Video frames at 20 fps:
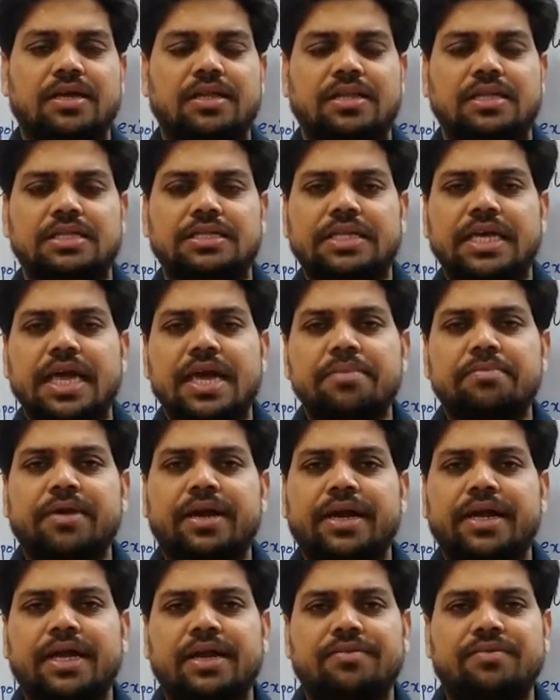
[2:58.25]
The same
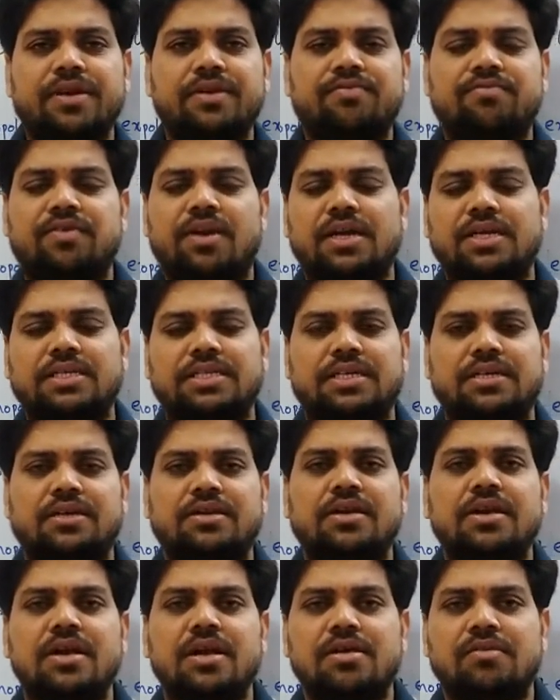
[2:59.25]
kind of deflection
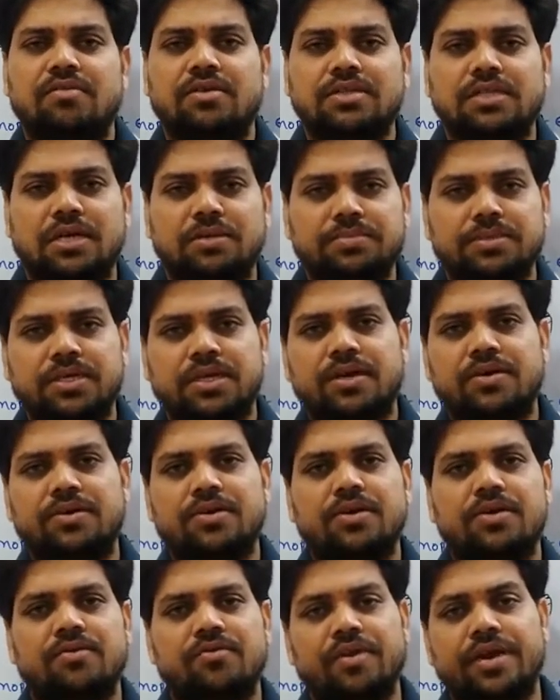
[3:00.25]
was
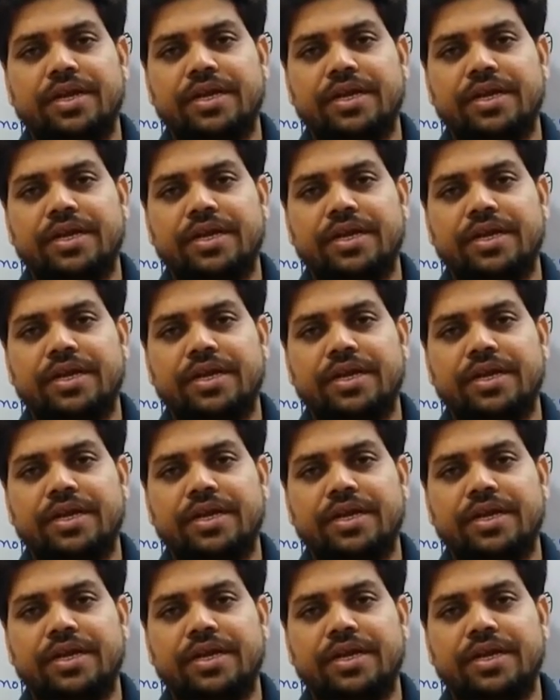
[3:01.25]
observed when